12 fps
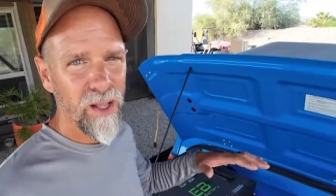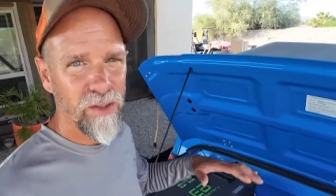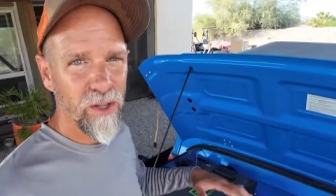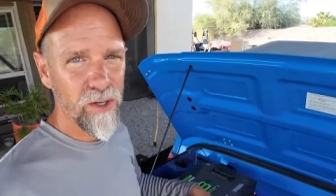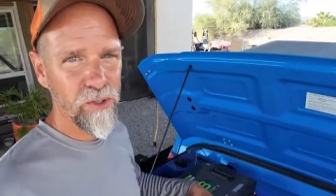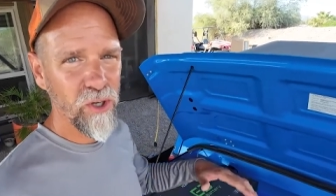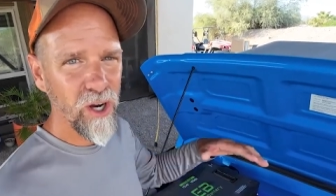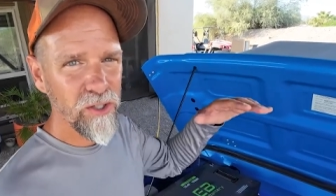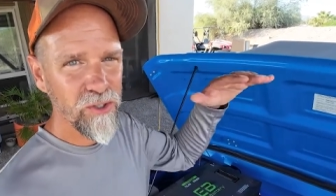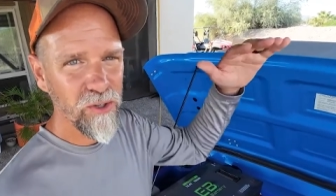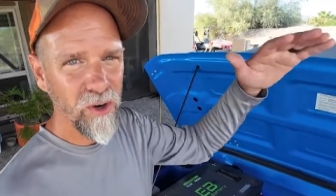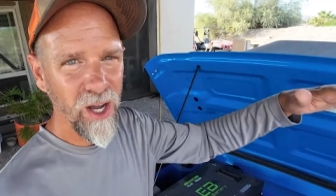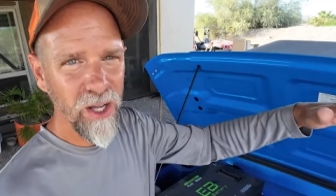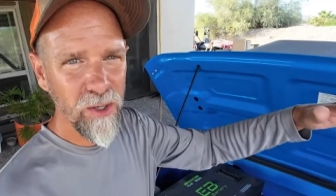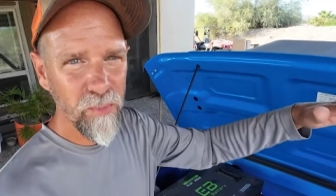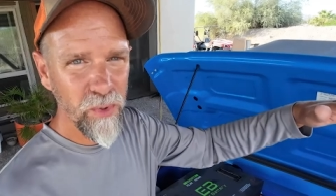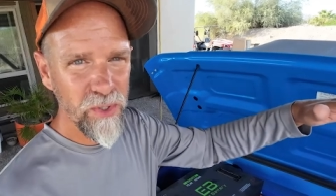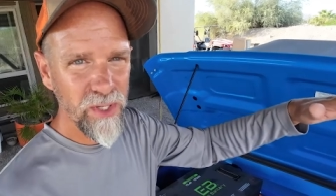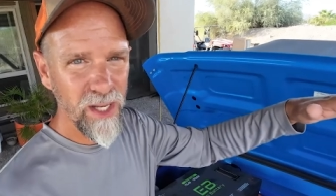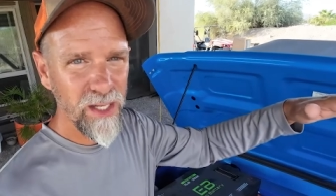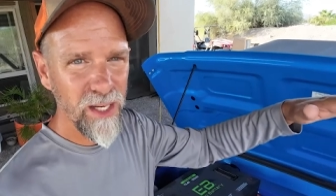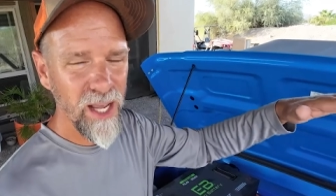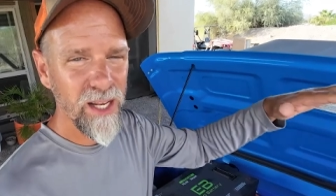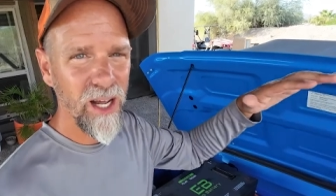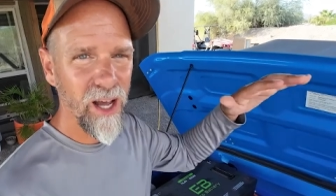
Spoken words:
that are charged to 100% and